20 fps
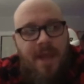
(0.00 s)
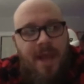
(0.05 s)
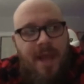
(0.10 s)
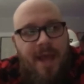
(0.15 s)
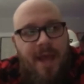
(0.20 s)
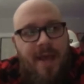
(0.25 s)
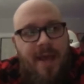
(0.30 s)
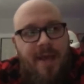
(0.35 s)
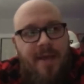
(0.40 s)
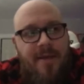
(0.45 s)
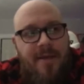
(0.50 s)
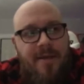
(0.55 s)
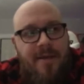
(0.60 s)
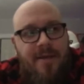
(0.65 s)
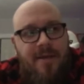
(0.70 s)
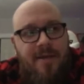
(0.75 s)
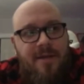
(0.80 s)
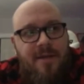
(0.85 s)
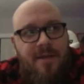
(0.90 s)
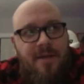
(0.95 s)
And
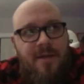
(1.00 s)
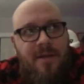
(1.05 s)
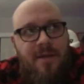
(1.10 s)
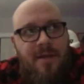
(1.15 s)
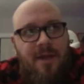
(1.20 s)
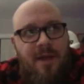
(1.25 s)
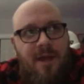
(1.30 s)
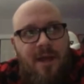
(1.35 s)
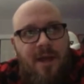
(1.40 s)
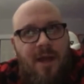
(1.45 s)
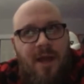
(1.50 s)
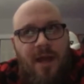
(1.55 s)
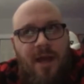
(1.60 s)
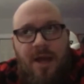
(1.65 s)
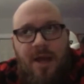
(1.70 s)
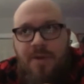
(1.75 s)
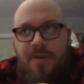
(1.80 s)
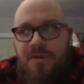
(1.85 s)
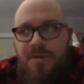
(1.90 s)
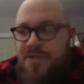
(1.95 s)

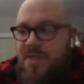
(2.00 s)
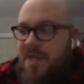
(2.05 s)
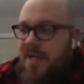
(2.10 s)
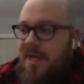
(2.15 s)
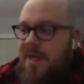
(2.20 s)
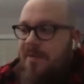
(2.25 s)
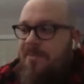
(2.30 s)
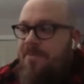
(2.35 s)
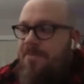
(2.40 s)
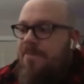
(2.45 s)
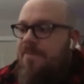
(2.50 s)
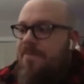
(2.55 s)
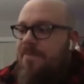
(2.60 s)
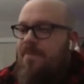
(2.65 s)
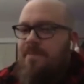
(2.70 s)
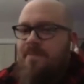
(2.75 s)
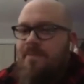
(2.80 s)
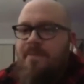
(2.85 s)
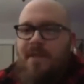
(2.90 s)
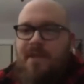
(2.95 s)
it was hi
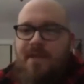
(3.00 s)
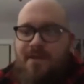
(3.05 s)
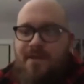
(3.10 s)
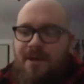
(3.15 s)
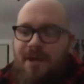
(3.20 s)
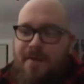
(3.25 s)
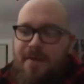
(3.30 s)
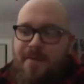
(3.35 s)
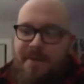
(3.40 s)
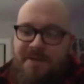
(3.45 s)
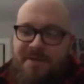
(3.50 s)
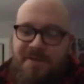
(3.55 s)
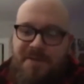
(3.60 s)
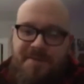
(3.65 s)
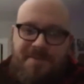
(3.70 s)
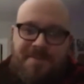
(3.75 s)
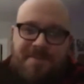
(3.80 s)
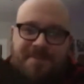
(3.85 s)
Pixel.